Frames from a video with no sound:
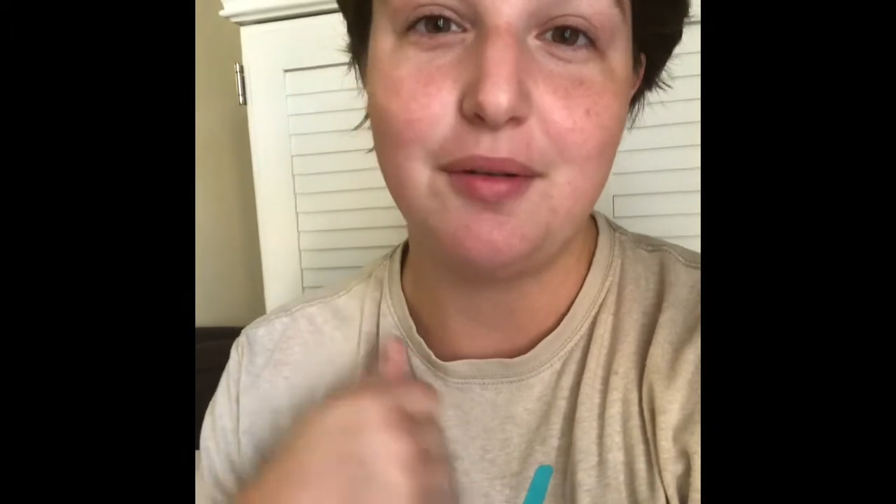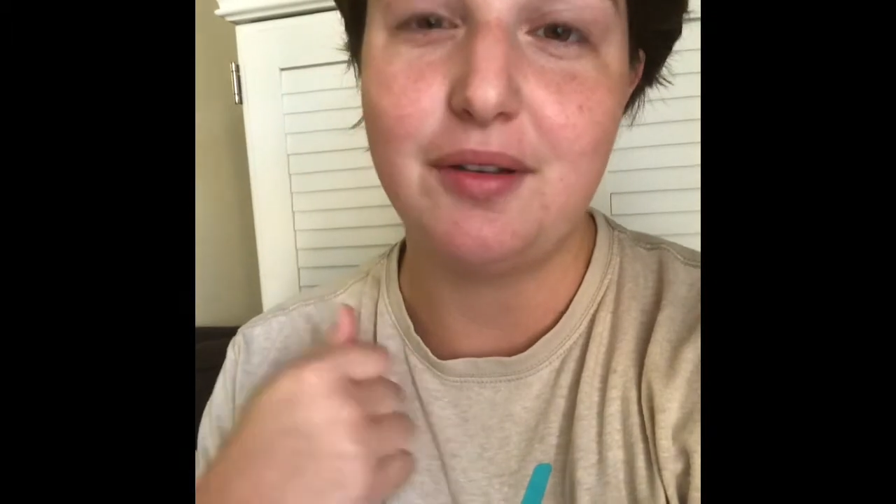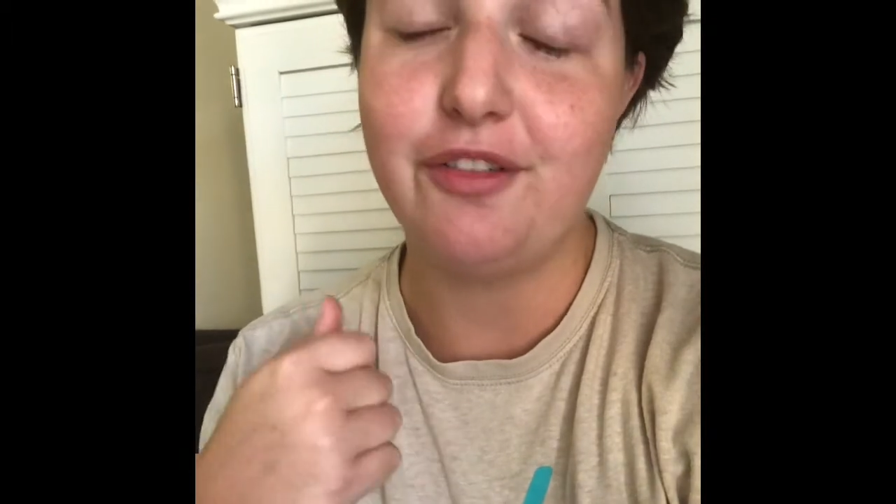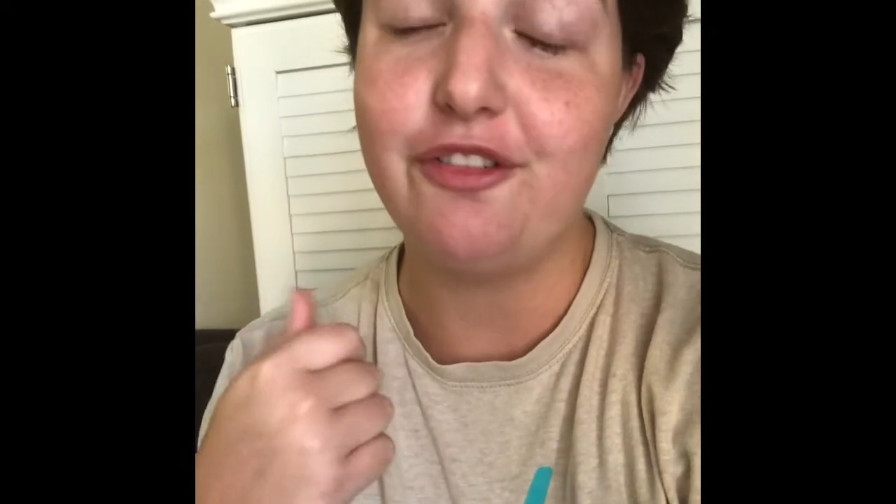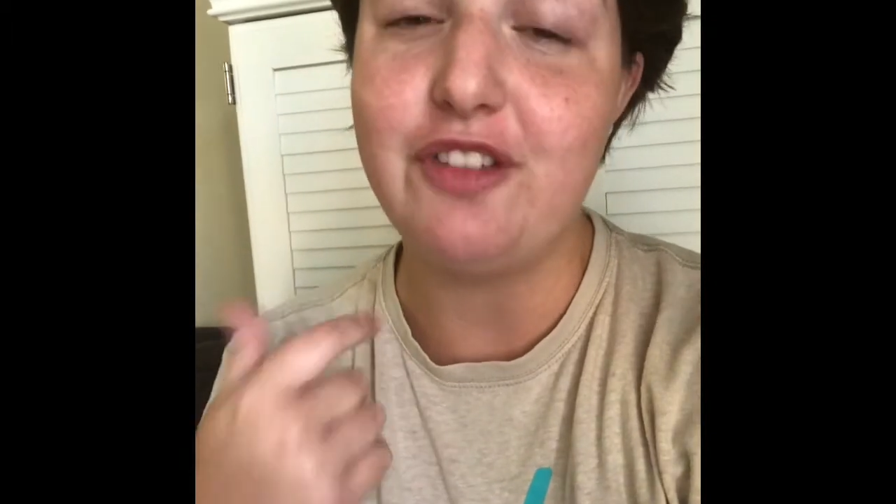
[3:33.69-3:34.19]

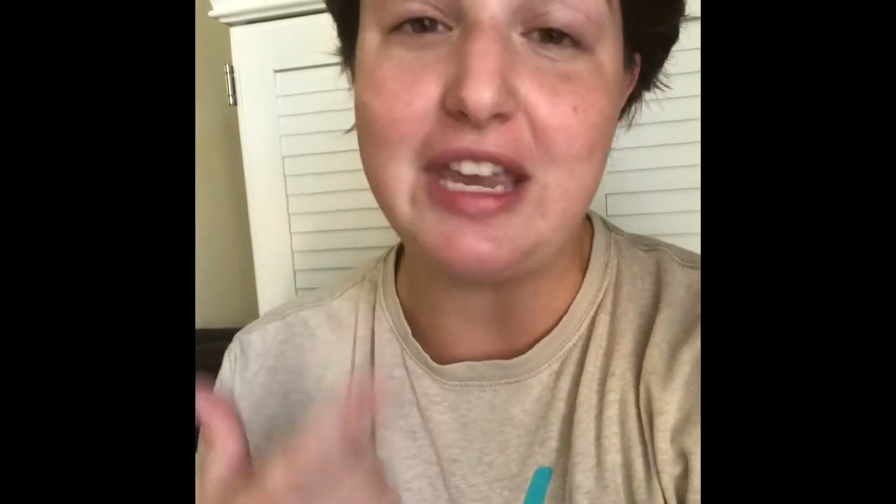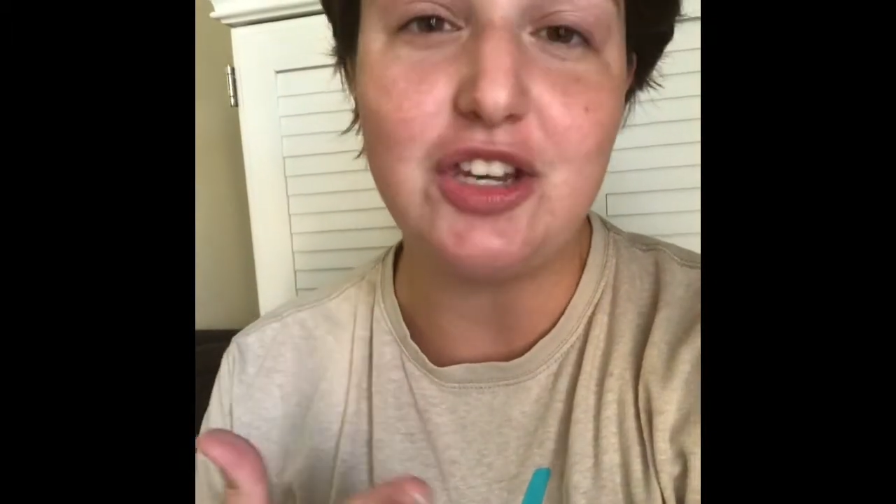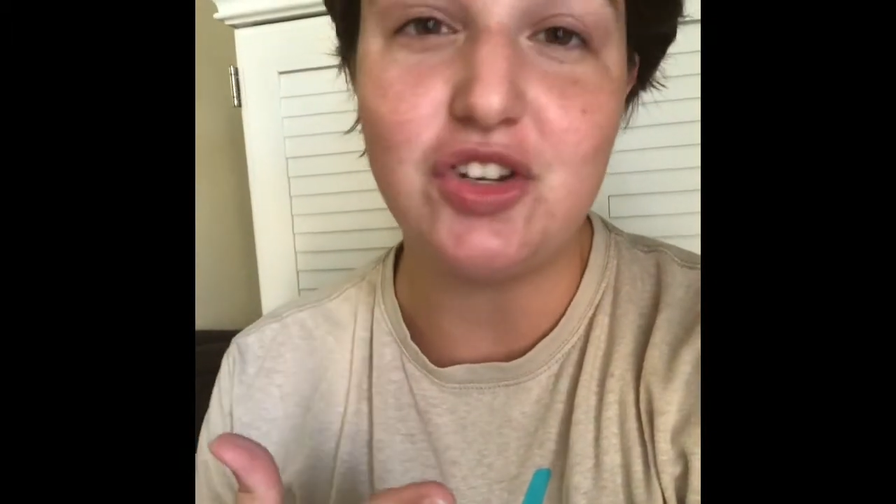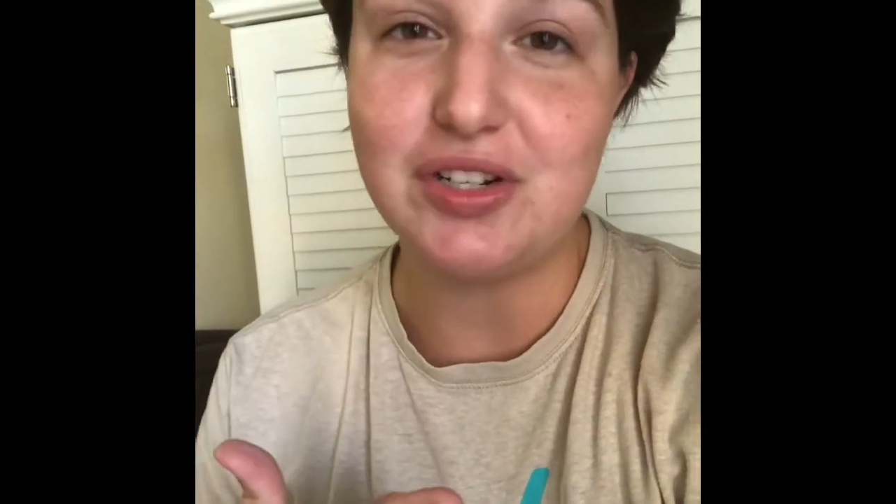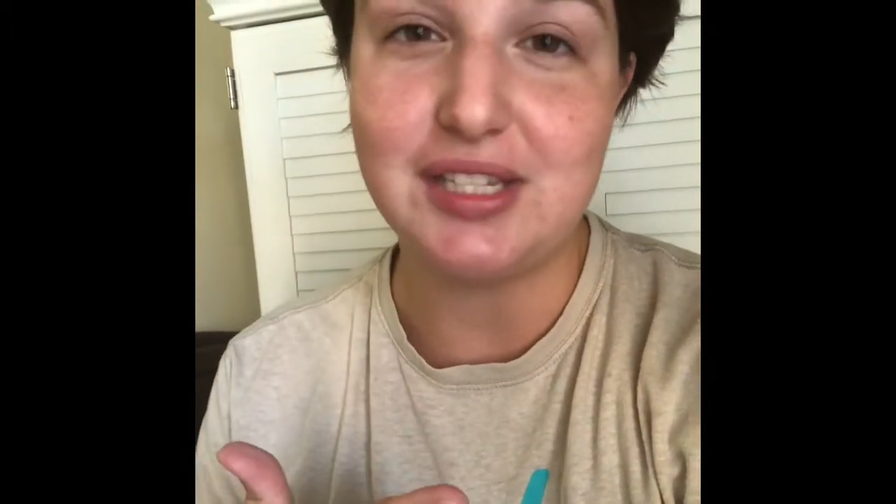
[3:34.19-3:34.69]

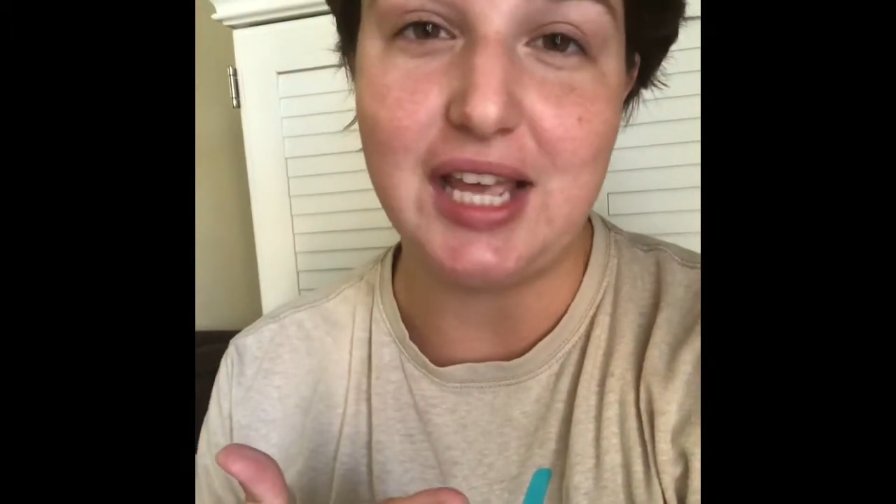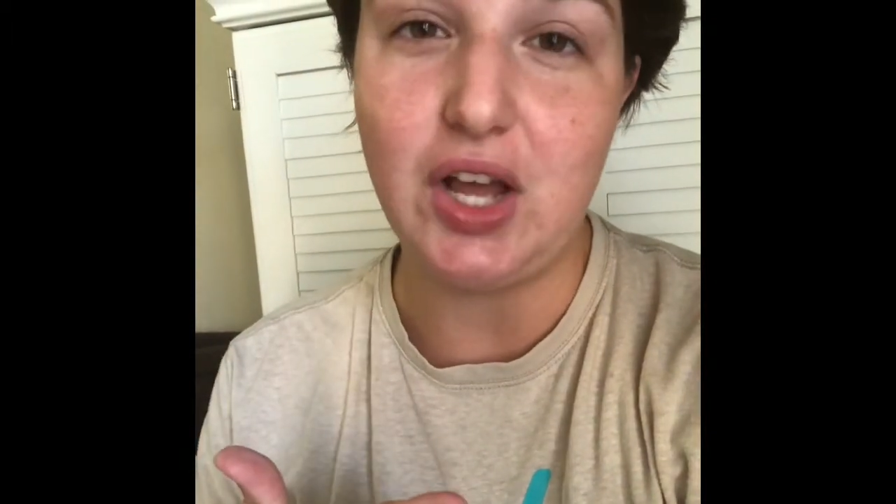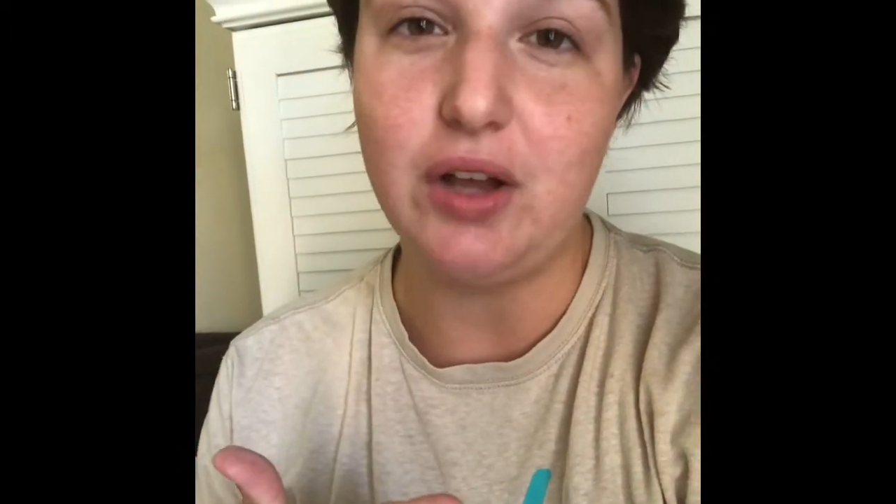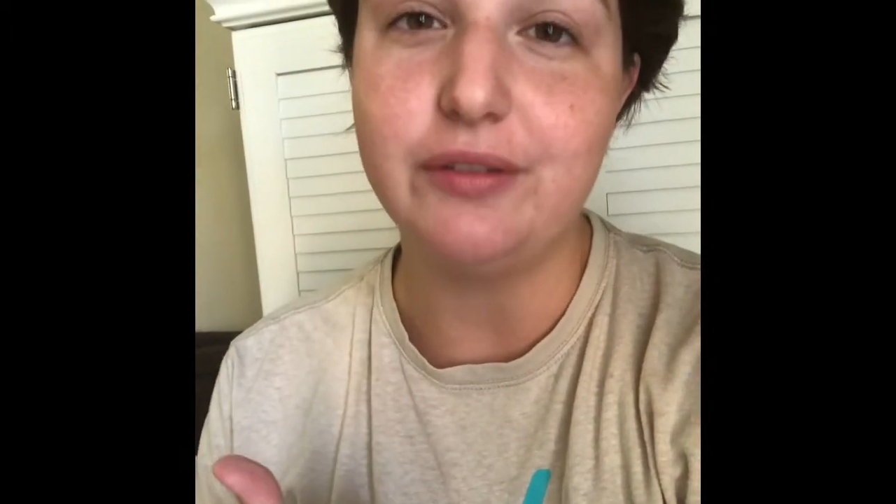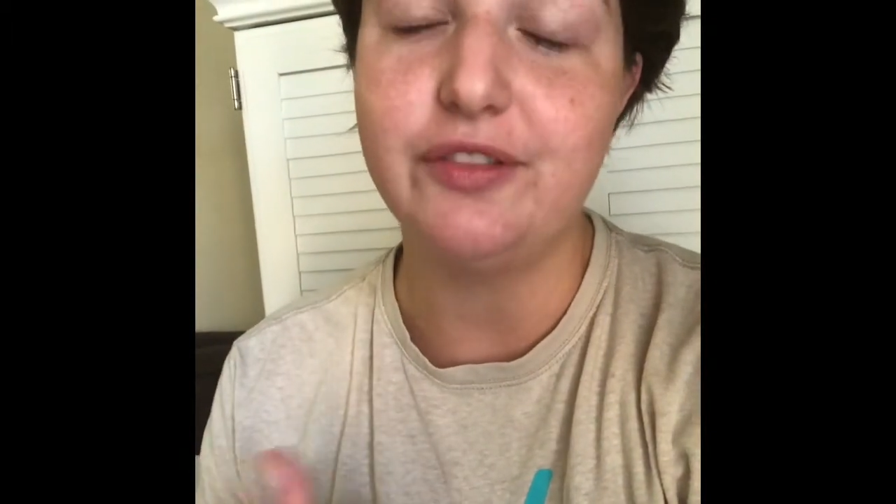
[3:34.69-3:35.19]
feed yourself,